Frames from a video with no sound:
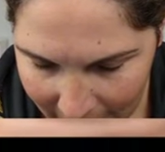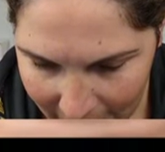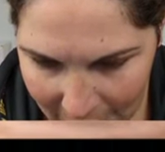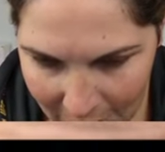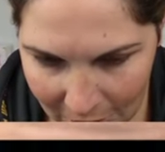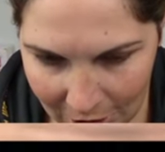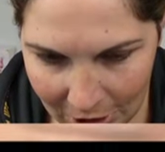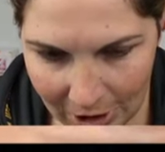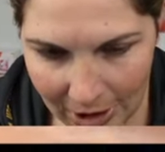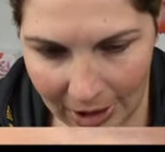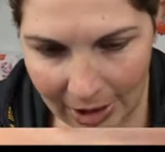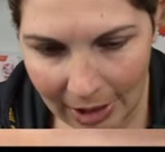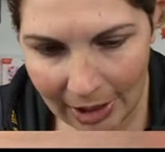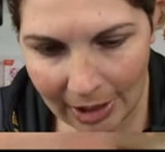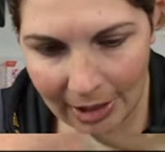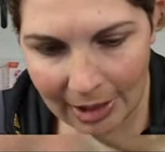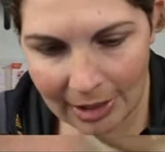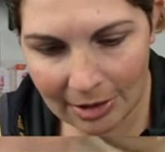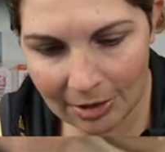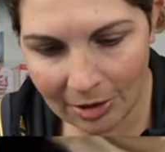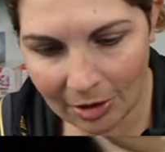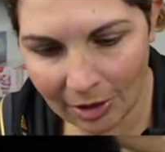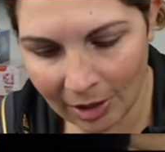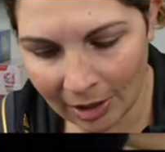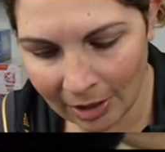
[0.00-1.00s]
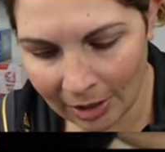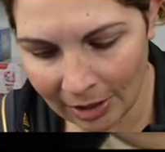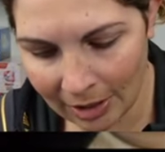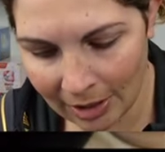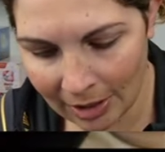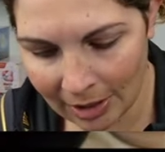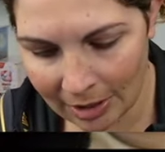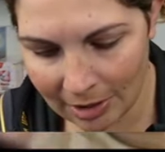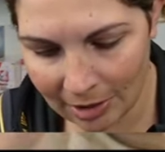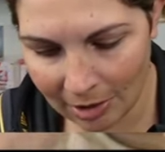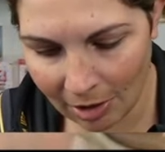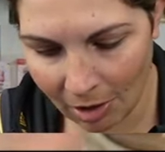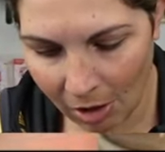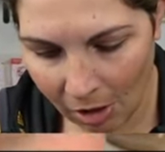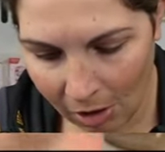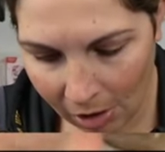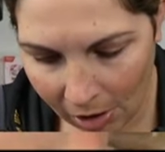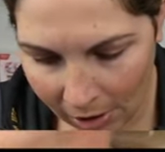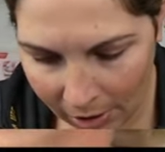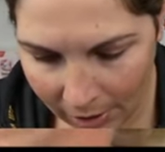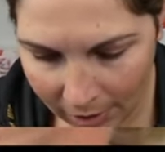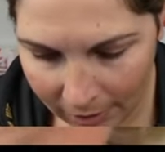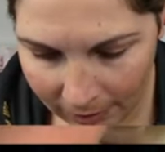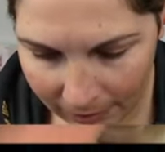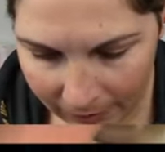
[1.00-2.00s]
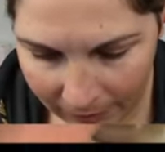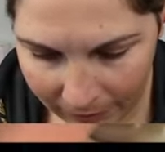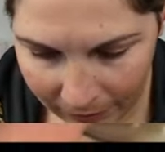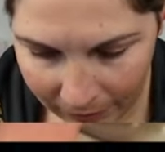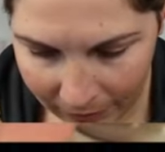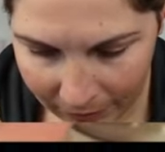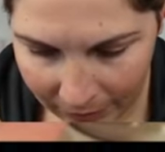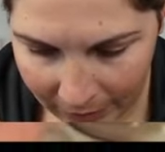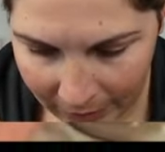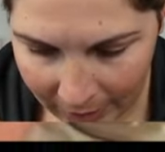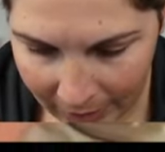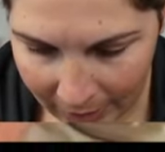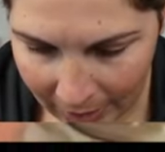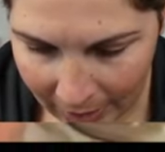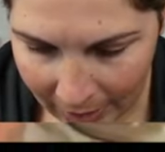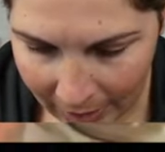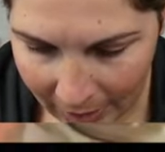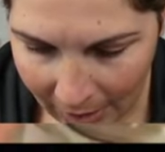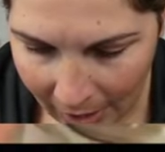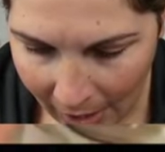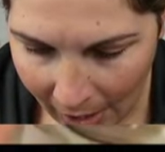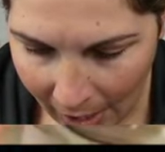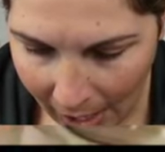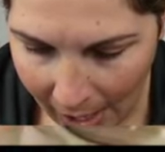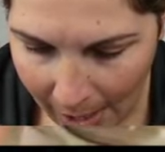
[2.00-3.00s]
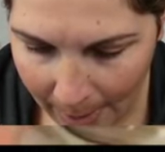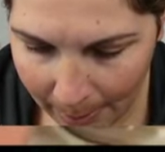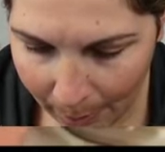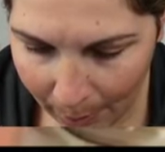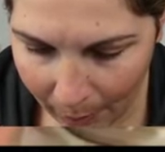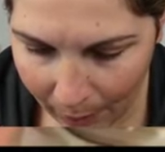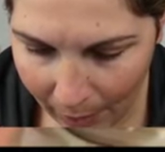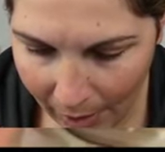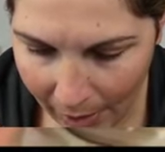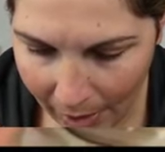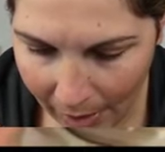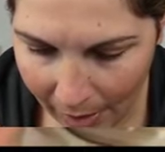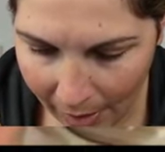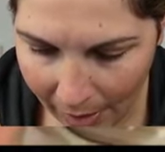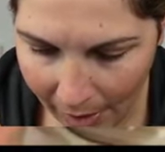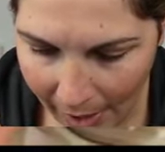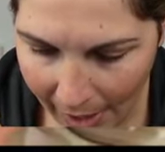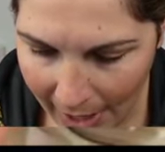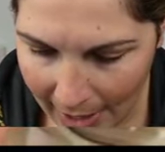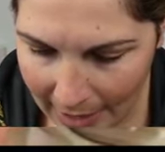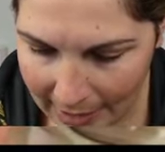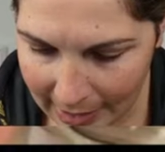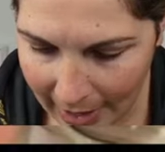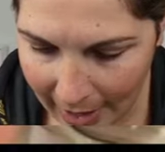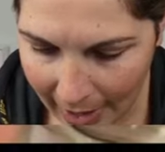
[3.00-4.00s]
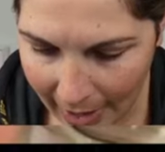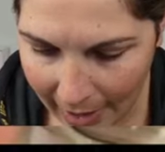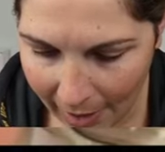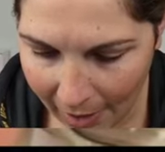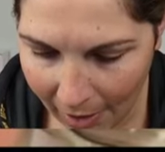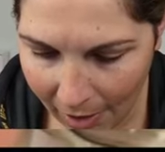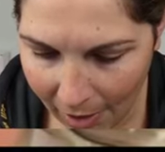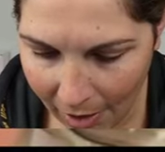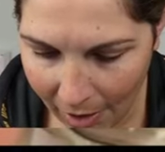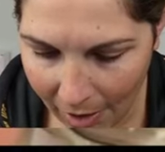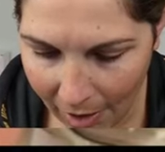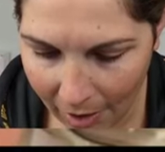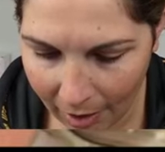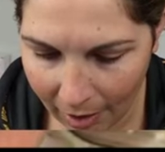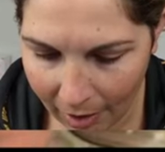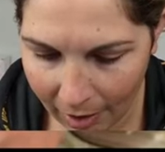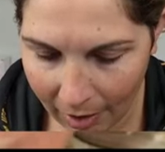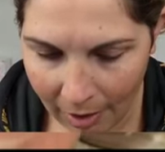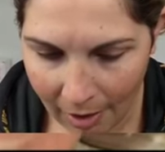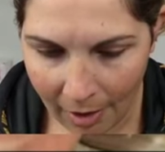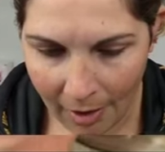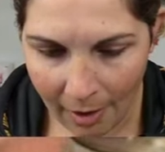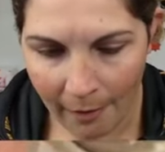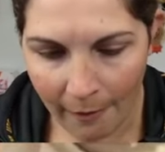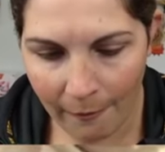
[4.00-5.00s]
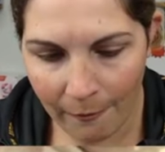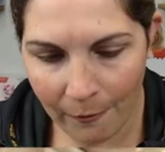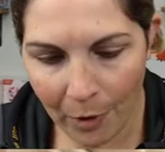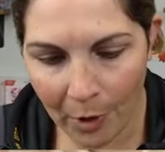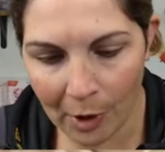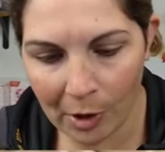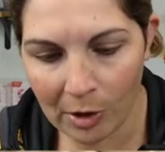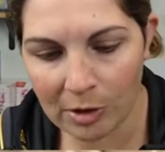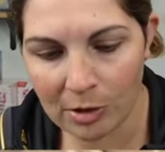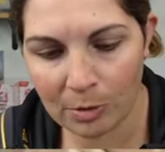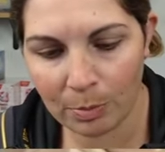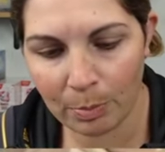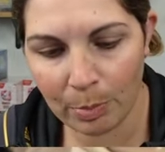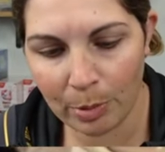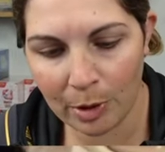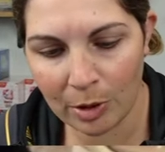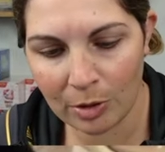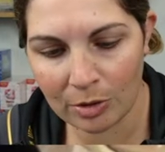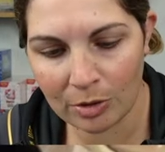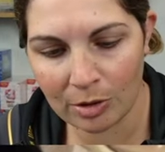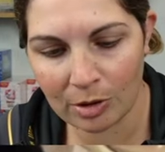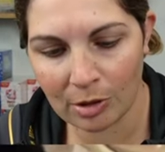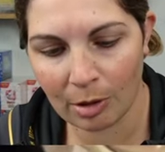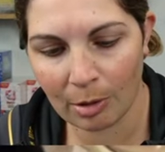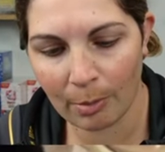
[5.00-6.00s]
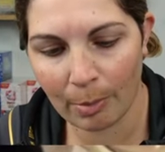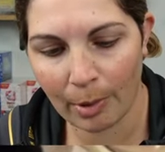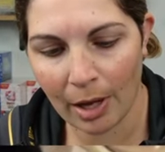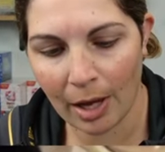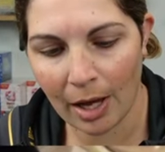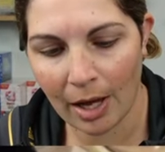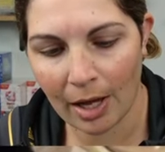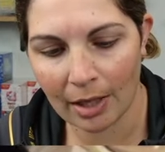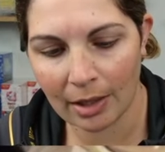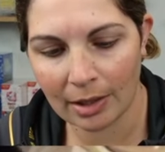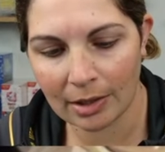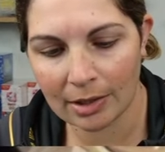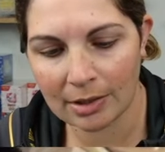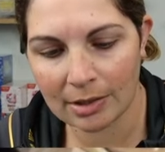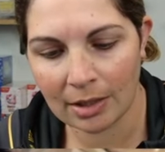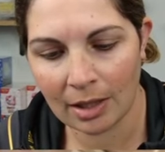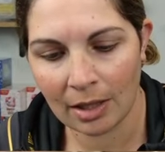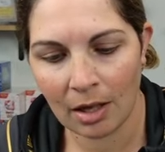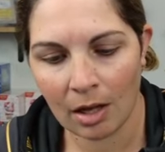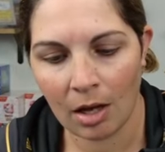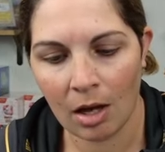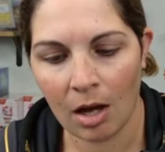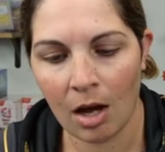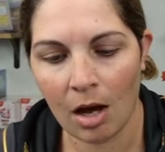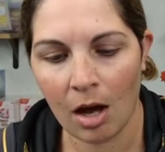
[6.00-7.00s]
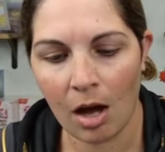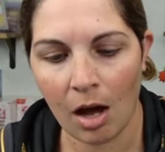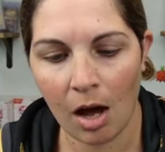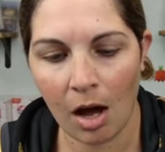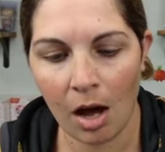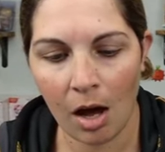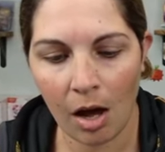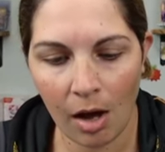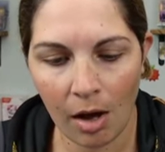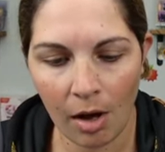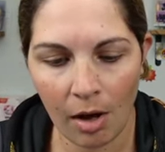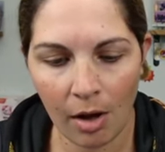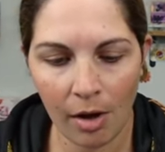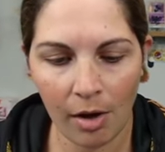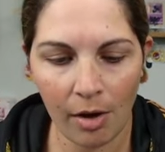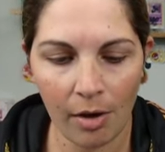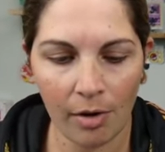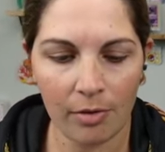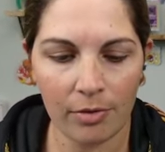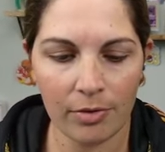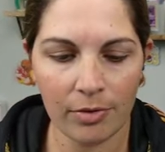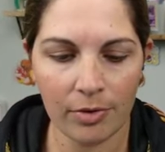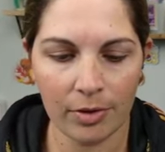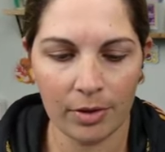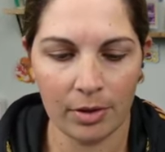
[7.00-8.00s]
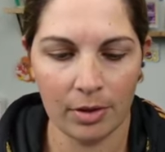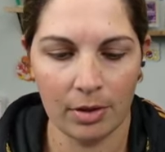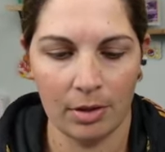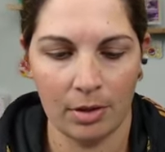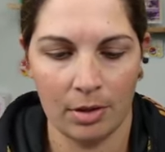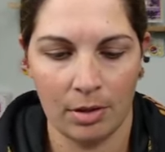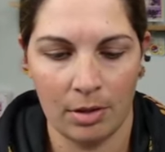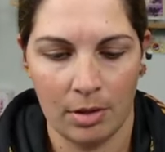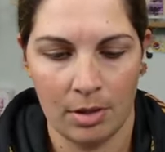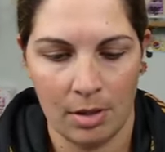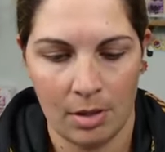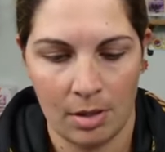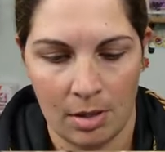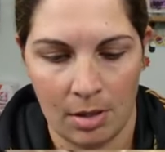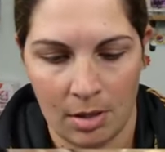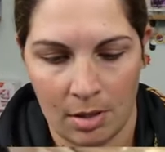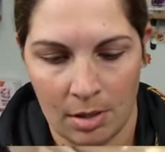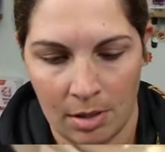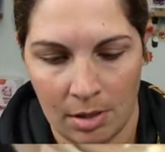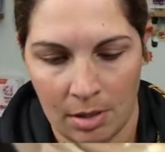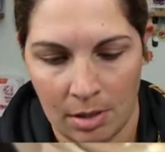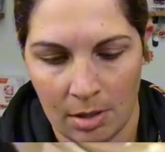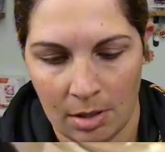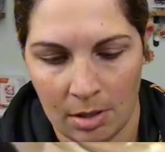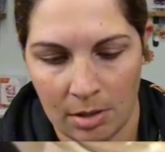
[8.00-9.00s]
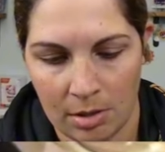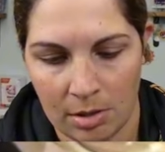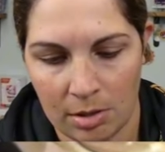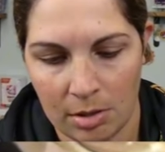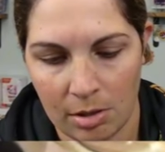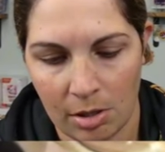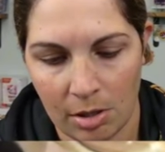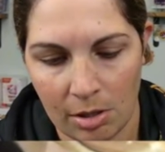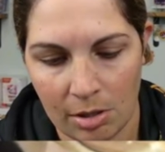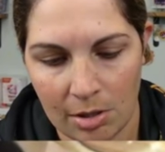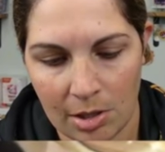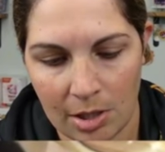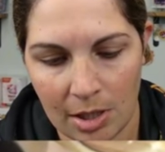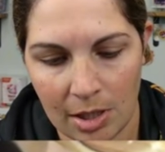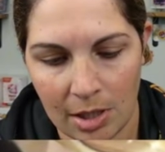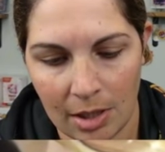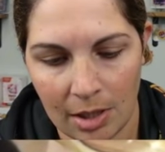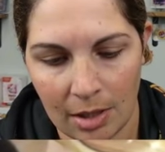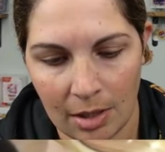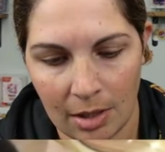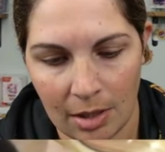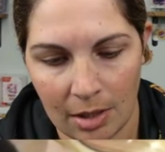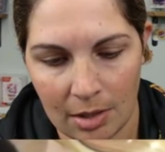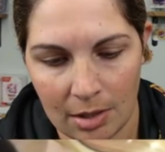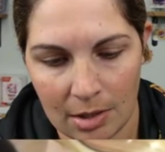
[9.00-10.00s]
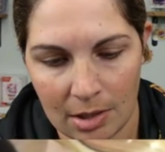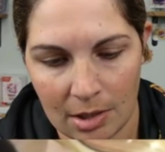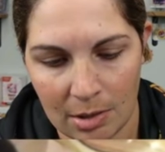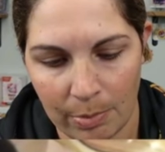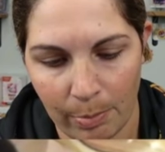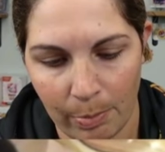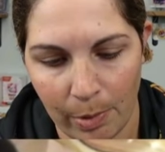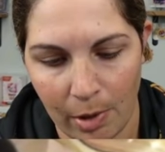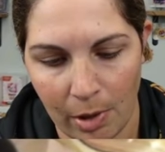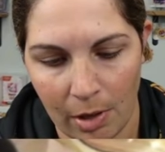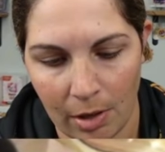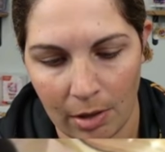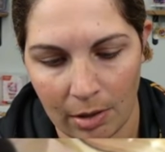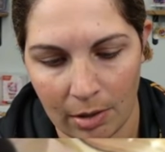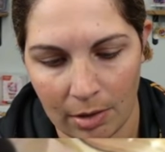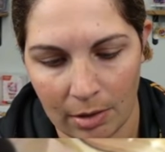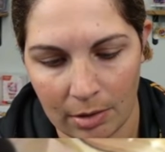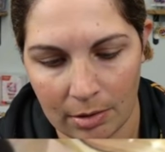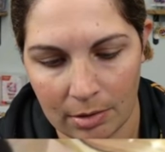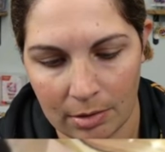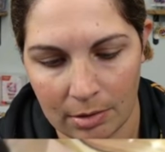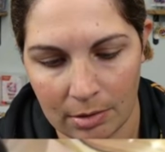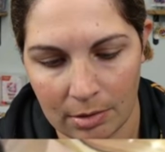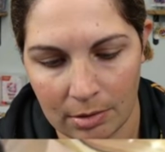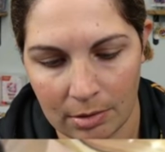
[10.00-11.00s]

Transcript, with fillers: Jeez, look at this, y'all. Hyper rare, S I R, first booster box of Surging Sparks.